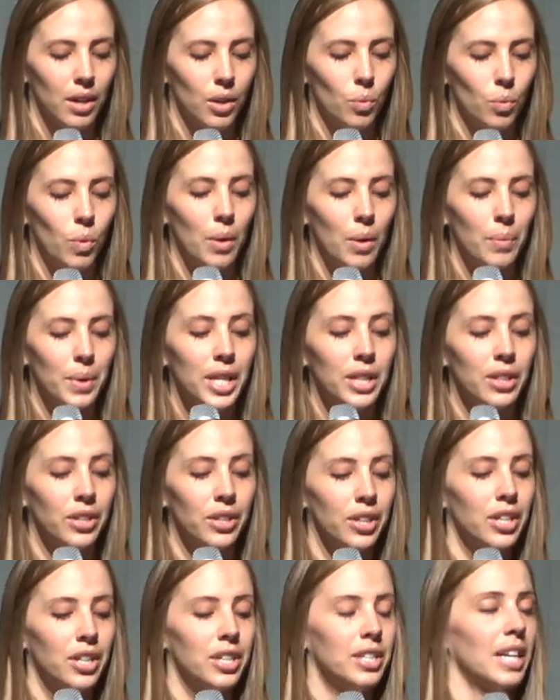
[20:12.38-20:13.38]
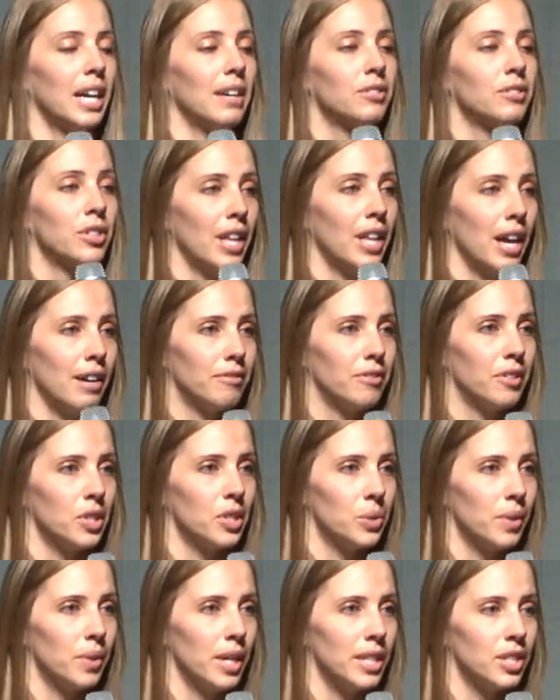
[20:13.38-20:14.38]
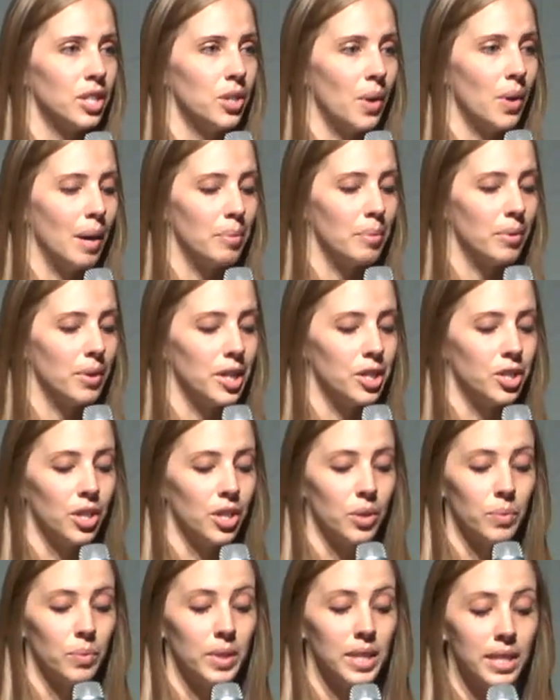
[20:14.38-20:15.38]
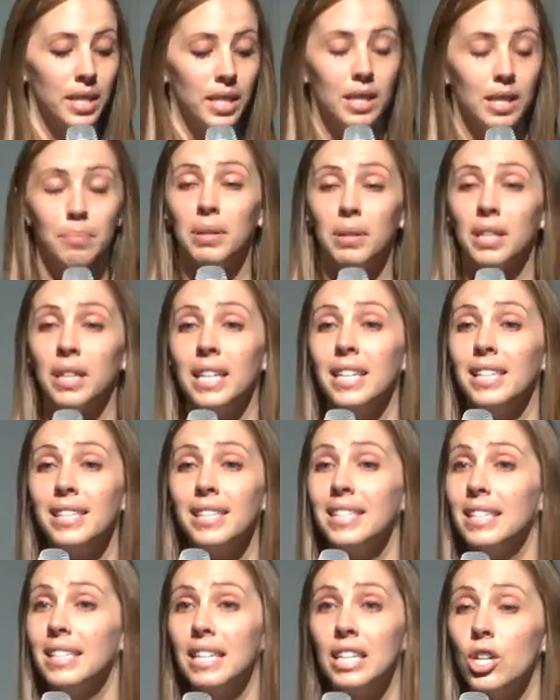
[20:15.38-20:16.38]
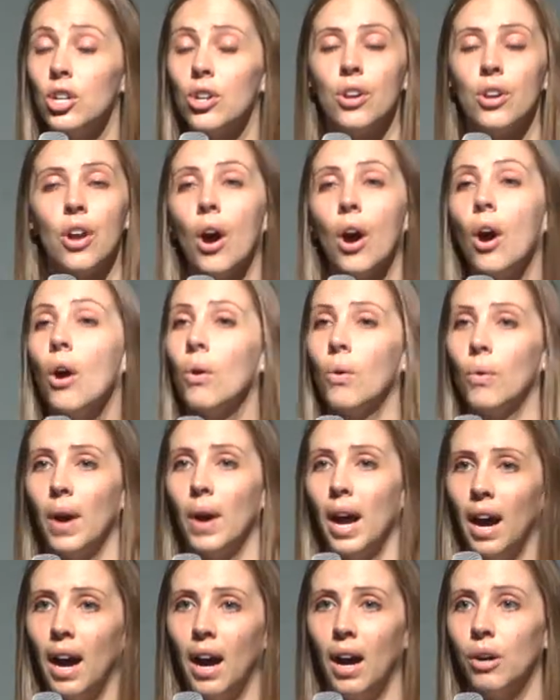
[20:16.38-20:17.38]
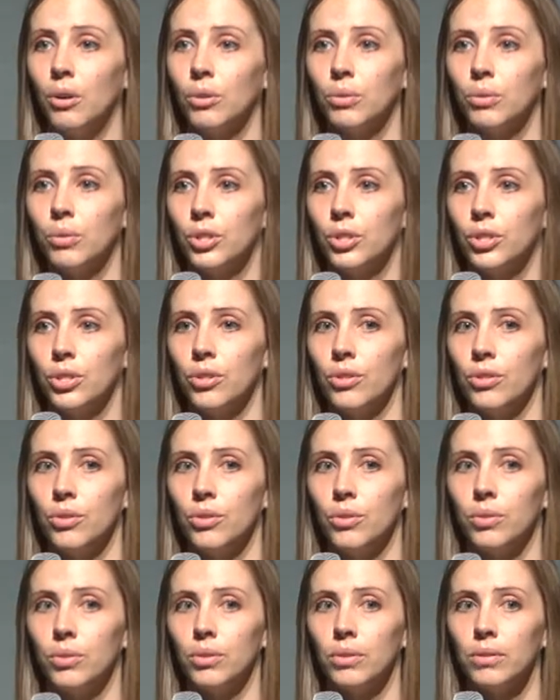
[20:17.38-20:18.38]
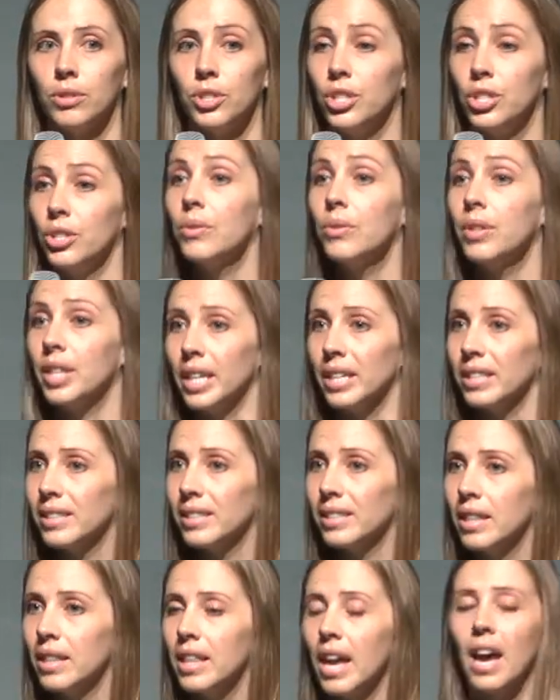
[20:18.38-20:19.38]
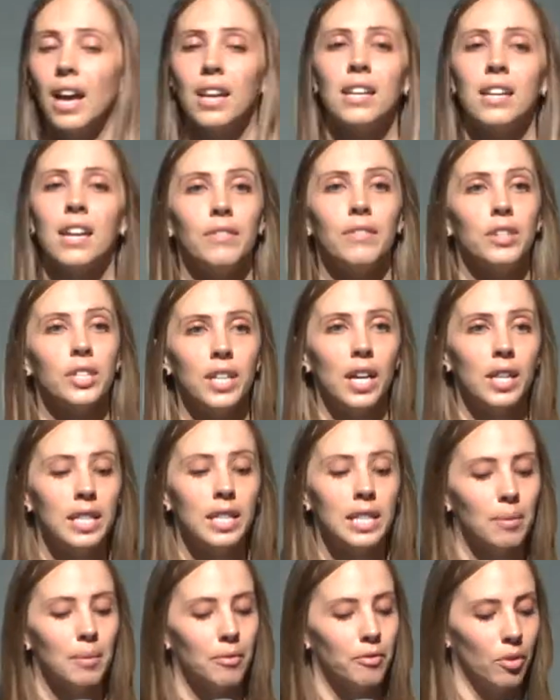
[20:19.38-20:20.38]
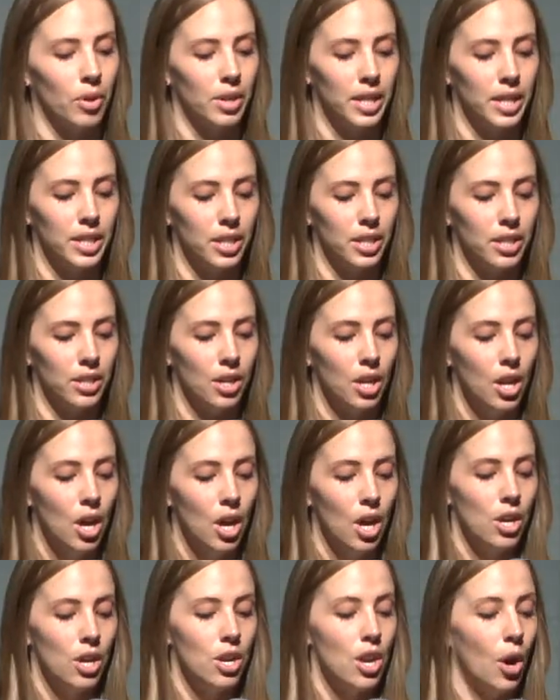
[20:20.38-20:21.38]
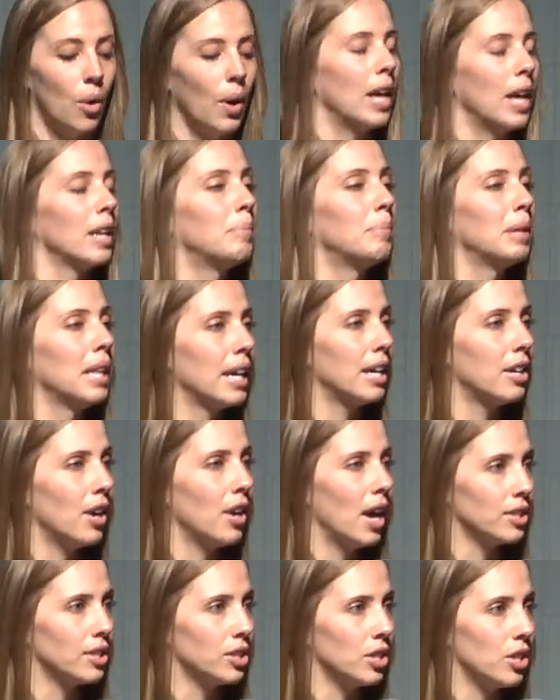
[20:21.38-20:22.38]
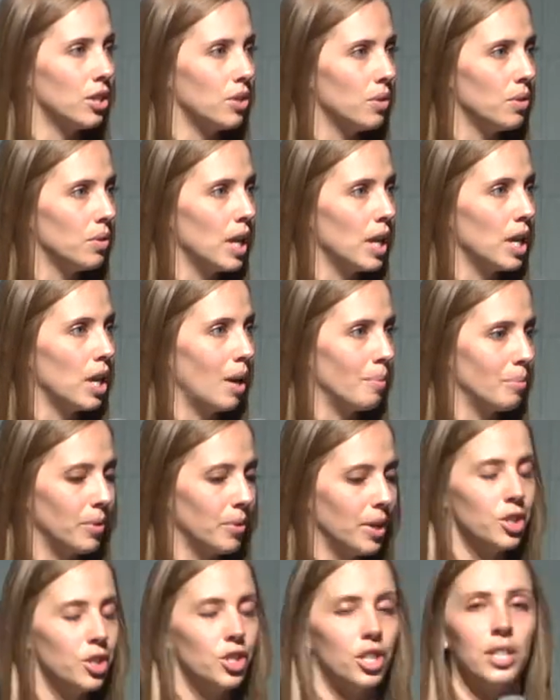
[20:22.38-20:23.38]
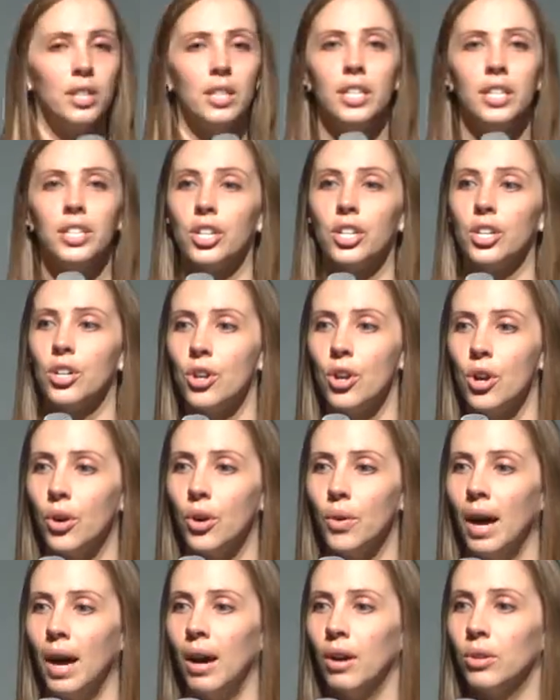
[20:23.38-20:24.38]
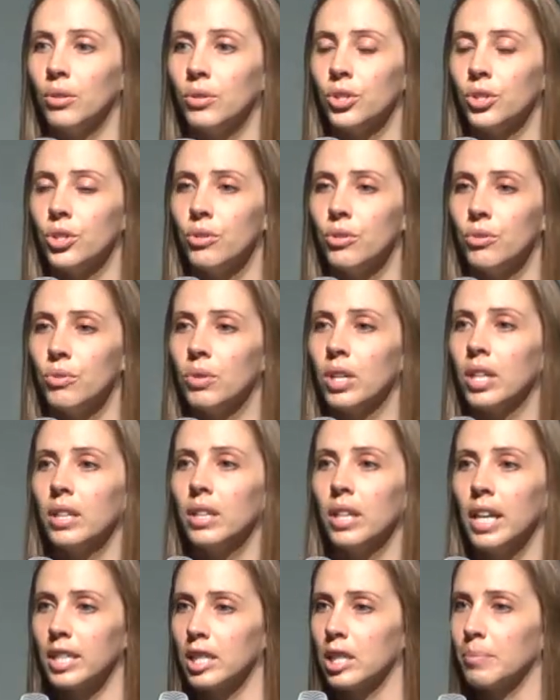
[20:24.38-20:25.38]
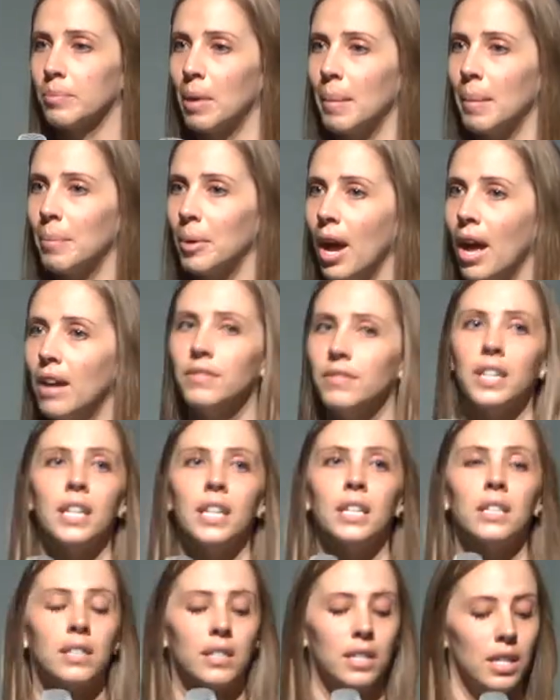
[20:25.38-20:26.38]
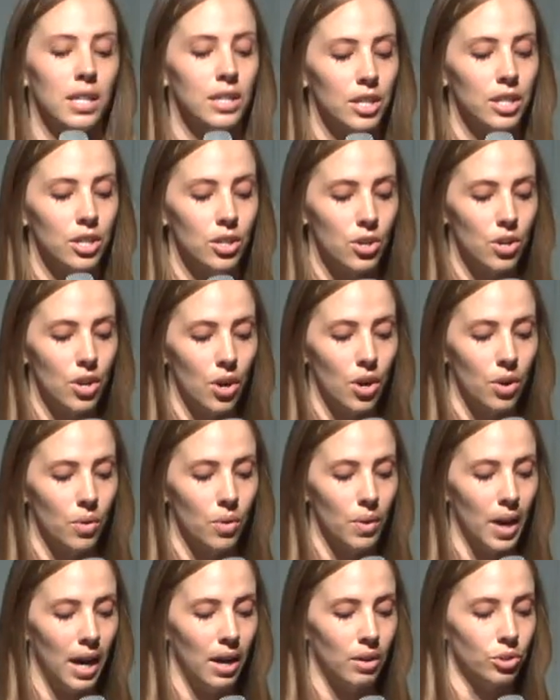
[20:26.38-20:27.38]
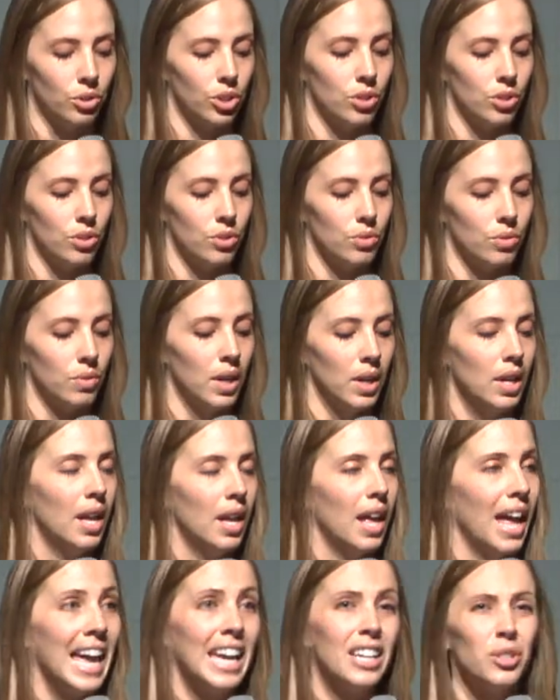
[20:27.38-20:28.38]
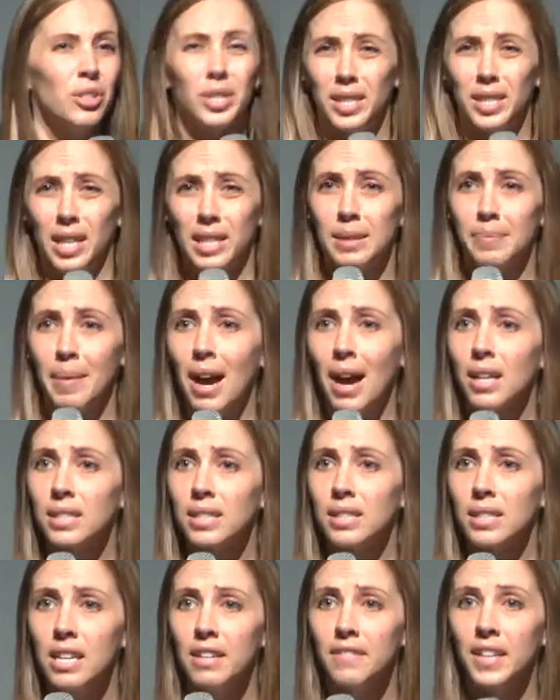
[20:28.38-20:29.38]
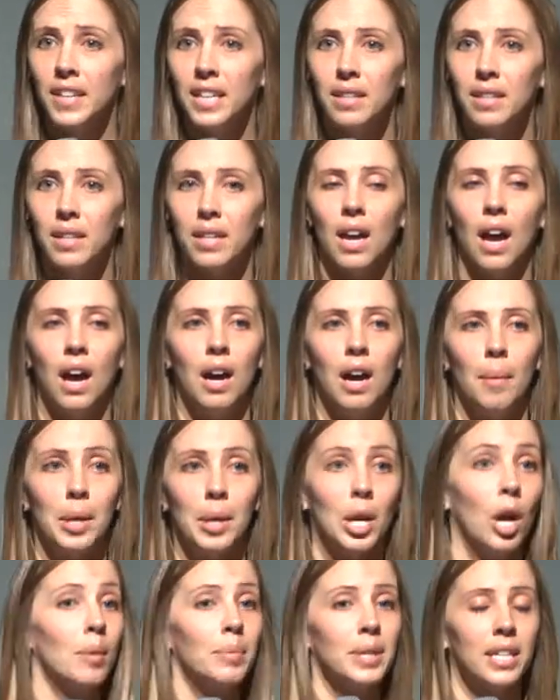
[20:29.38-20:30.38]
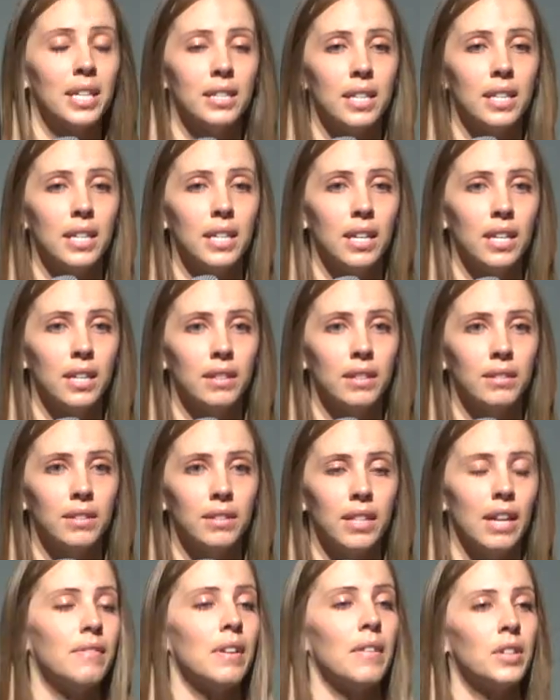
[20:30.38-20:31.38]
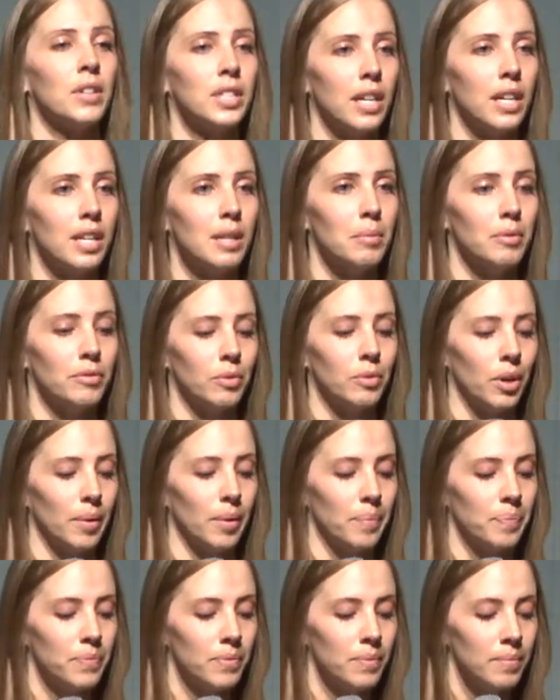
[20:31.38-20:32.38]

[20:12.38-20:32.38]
what we learned after that first rescue operation was that the police didn't know how to do this. They had never done this before. They didn't know how to plan or execute an operation. They didn't know how to collect the proper evidence. They didn't know how to handle suspects even, and all because they've never done it before.